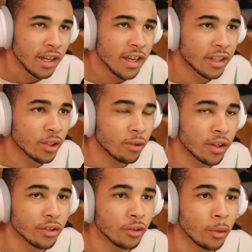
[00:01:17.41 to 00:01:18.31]
You have to go
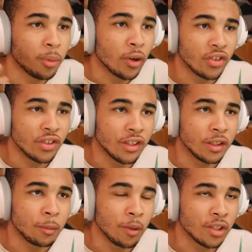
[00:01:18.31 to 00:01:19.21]
ahead and do a bunch of
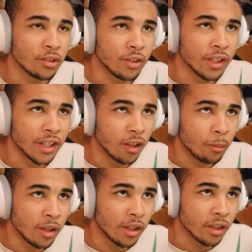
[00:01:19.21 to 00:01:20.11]
these basically to
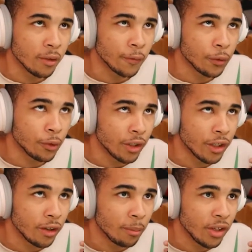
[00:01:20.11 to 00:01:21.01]
animate and get a fluent
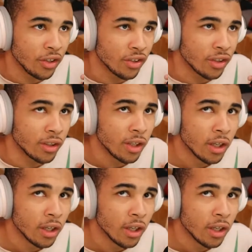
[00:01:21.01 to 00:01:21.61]
animation.